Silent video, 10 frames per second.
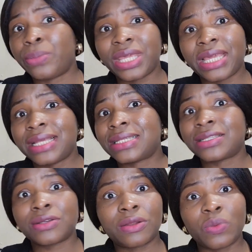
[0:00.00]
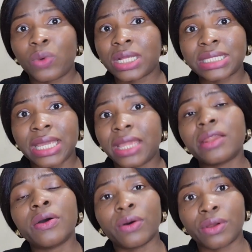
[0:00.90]
be it a sudden weight
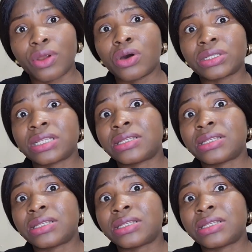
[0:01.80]
gain or loss,